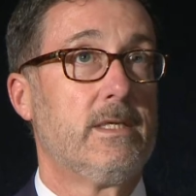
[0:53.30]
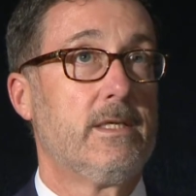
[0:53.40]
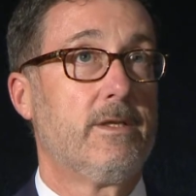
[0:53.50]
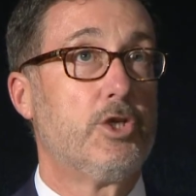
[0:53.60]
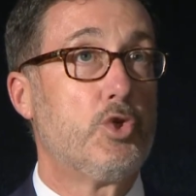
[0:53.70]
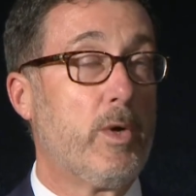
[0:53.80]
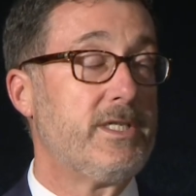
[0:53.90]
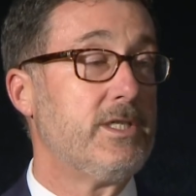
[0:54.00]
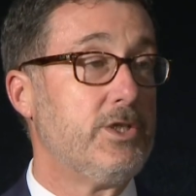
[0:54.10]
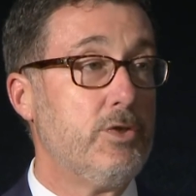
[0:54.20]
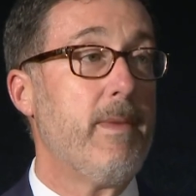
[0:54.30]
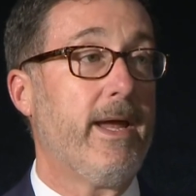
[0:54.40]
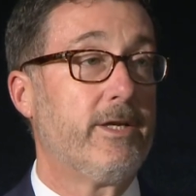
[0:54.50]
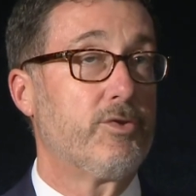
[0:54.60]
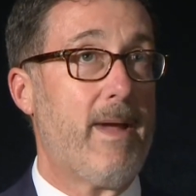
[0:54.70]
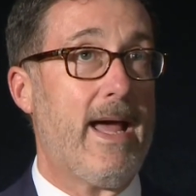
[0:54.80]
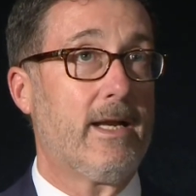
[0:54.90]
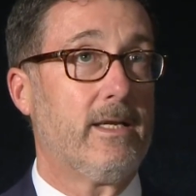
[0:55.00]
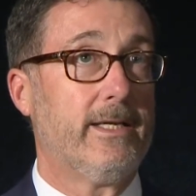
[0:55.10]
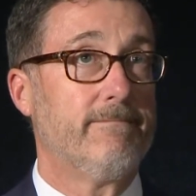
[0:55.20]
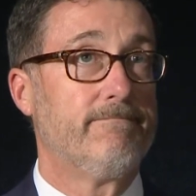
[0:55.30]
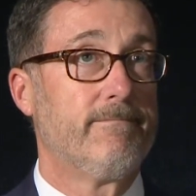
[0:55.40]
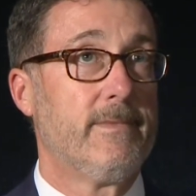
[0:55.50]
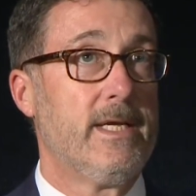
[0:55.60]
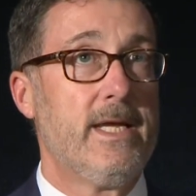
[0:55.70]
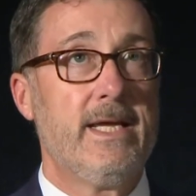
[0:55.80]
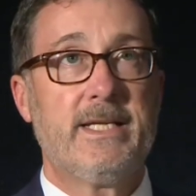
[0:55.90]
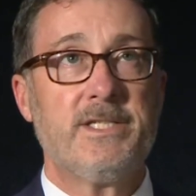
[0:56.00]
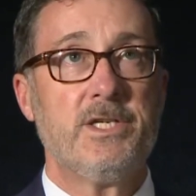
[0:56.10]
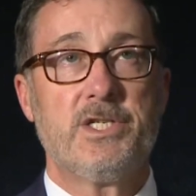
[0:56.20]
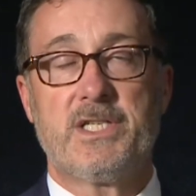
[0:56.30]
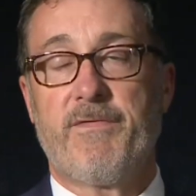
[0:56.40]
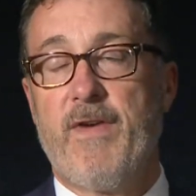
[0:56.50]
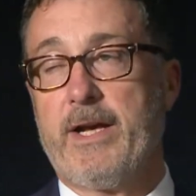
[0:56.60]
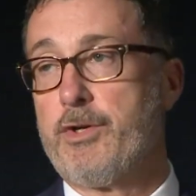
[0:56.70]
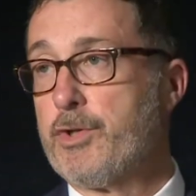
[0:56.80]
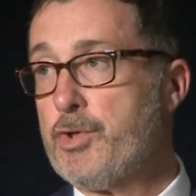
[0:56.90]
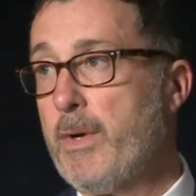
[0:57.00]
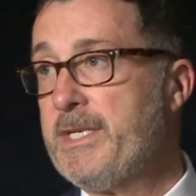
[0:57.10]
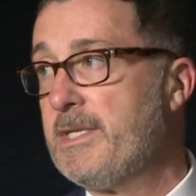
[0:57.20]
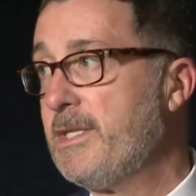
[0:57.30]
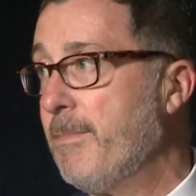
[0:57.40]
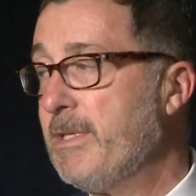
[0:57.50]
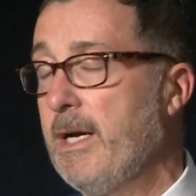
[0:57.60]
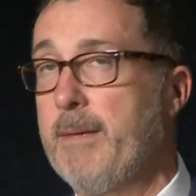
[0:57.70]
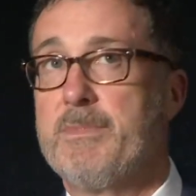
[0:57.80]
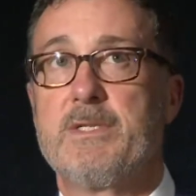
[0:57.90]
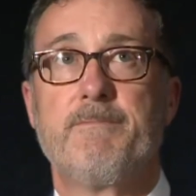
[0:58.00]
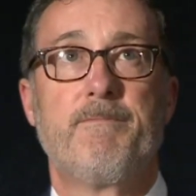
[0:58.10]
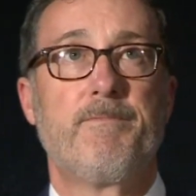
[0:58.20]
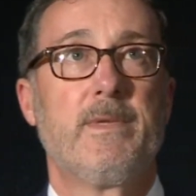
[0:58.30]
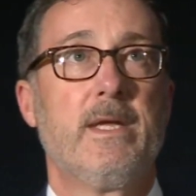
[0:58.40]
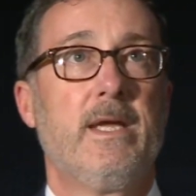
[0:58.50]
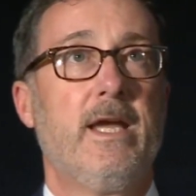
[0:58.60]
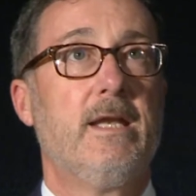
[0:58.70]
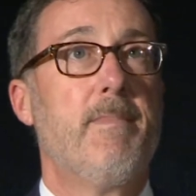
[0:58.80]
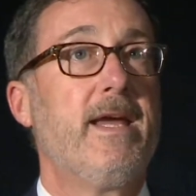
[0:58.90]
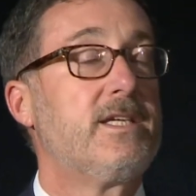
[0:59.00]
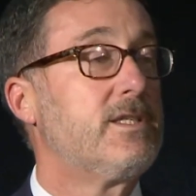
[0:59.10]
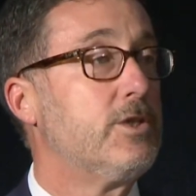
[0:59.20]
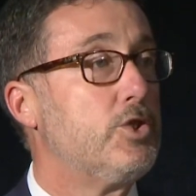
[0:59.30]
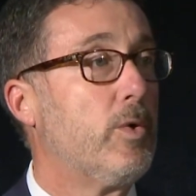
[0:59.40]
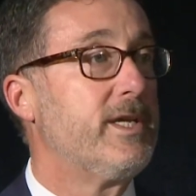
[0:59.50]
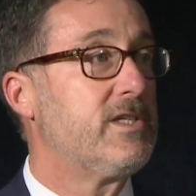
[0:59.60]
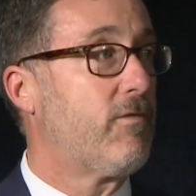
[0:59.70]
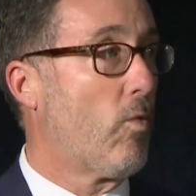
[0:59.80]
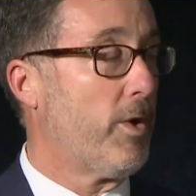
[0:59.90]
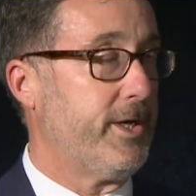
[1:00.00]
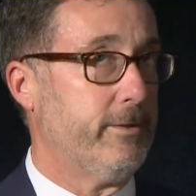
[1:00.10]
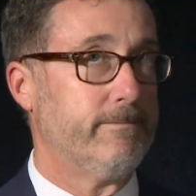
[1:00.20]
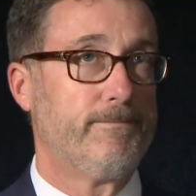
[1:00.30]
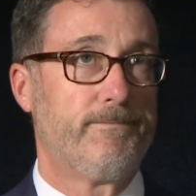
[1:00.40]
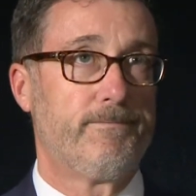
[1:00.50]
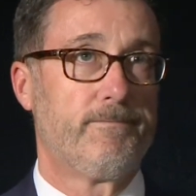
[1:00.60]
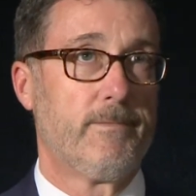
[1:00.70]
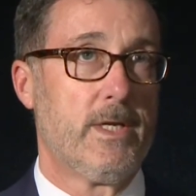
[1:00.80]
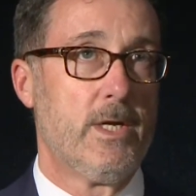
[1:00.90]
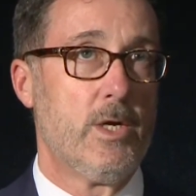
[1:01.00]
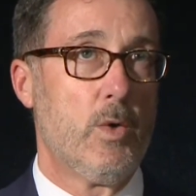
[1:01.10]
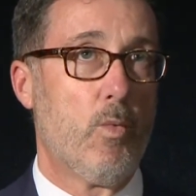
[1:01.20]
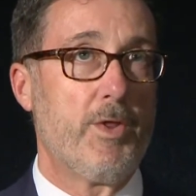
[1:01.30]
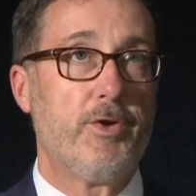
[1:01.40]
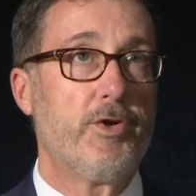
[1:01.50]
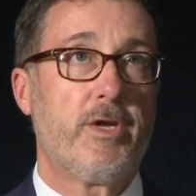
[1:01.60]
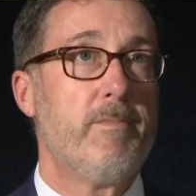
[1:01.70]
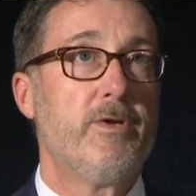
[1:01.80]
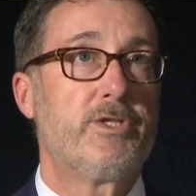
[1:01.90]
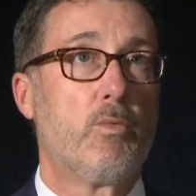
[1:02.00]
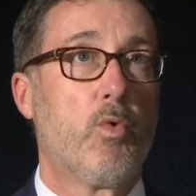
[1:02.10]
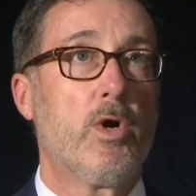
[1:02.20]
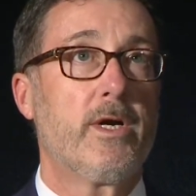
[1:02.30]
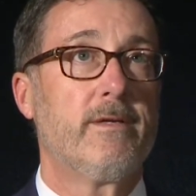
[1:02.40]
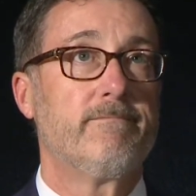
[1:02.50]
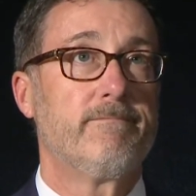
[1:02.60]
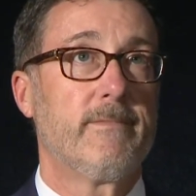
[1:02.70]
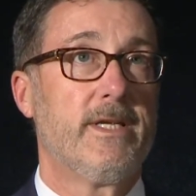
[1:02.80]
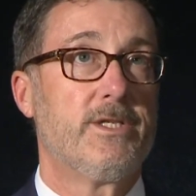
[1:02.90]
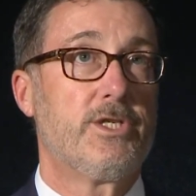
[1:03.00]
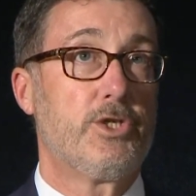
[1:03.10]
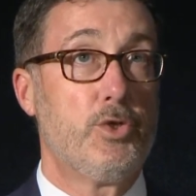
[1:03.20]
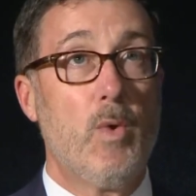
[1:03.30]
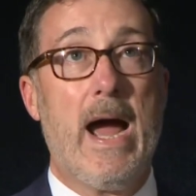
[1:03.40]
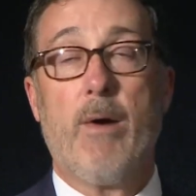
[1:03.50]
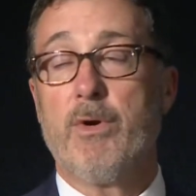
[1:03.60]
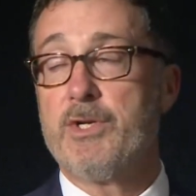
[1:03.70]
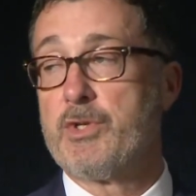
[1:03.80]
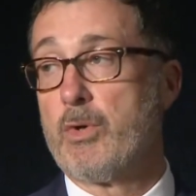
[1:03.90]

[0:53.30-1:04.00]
the choices you make dramatically. It doesn't just affect your choices sometimes, it makes the choice for you. Whether you commute to work is 2 hours or